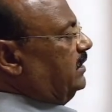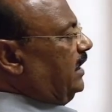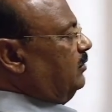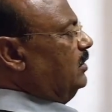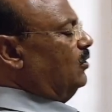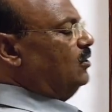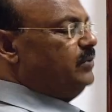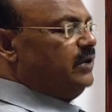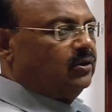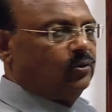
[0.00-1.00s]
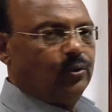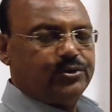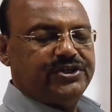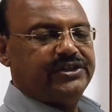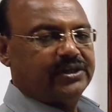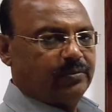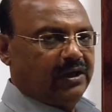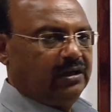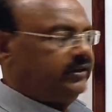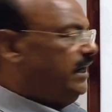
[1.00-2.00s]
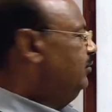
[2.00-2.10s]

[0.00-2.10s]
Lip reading: that will not be a closed interval, that